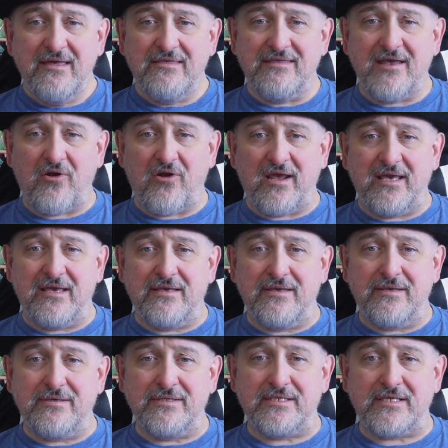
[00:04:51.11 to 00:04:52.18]
There
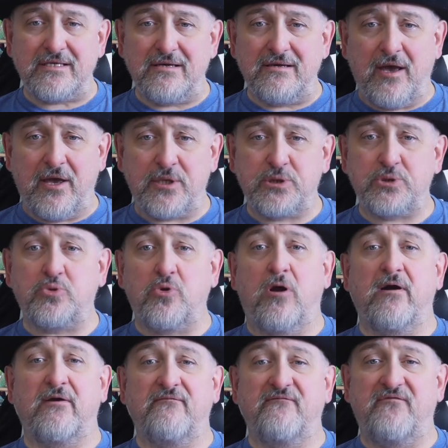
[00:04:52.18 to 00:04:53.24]
is a
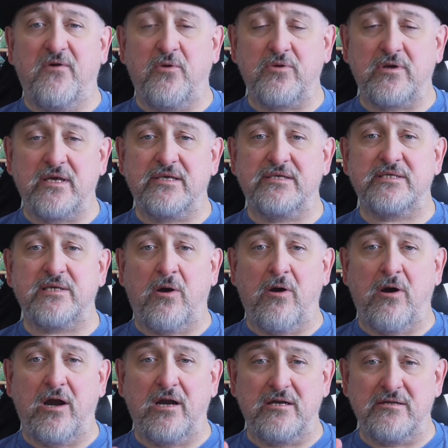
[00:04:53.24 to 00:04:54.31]
strong focus
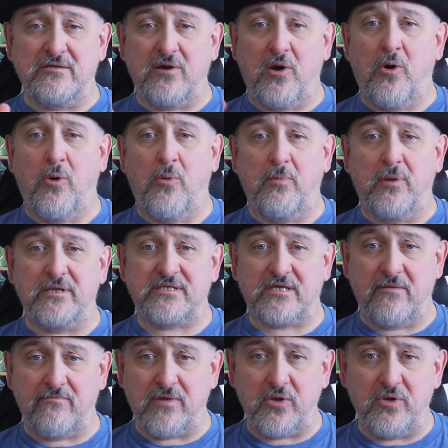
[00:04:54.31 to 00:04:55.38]
on the homeless
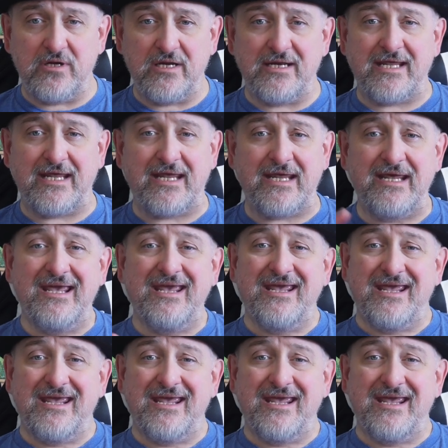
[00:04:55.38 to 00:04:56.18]
community